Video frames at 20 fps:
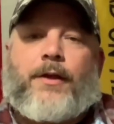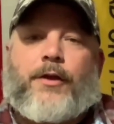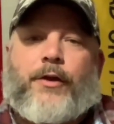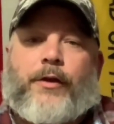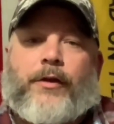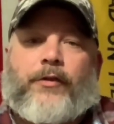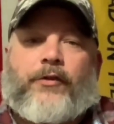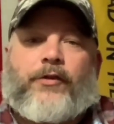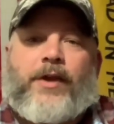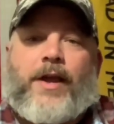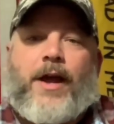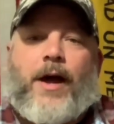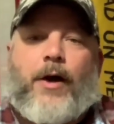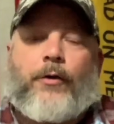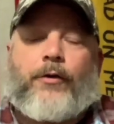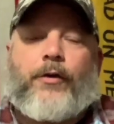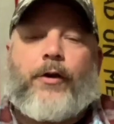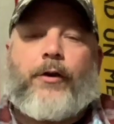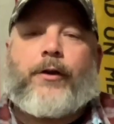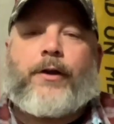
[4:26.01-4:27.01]
You can see
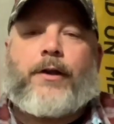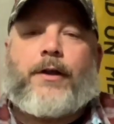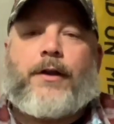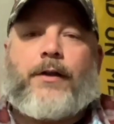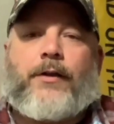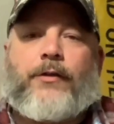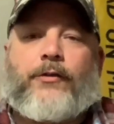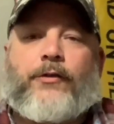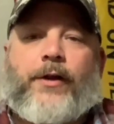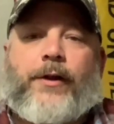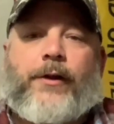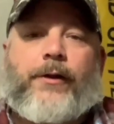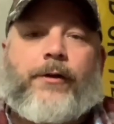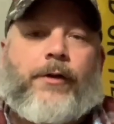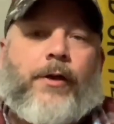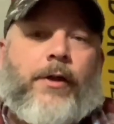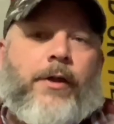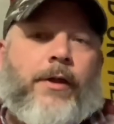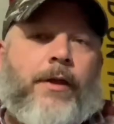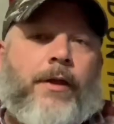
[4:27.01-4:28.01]
how dark it is
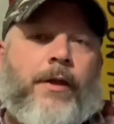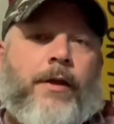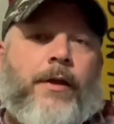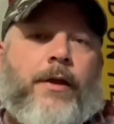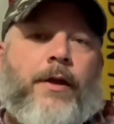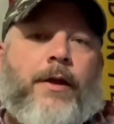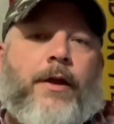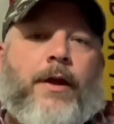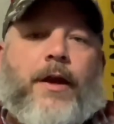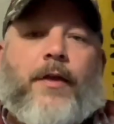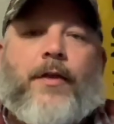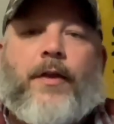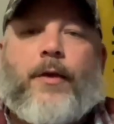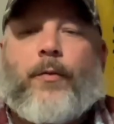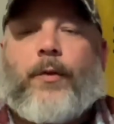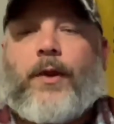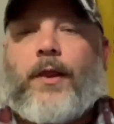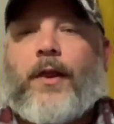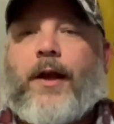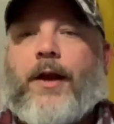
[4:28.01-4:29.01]
there, and
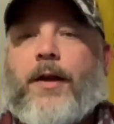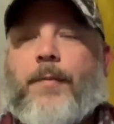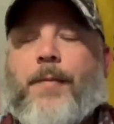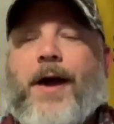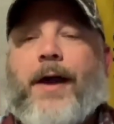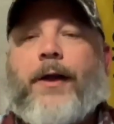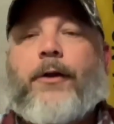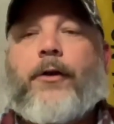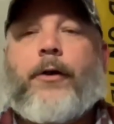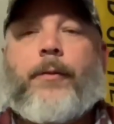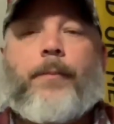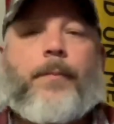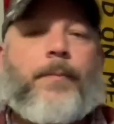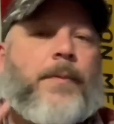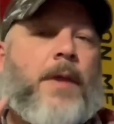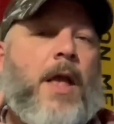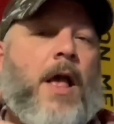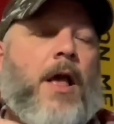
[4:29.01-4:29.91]
then we light it back up.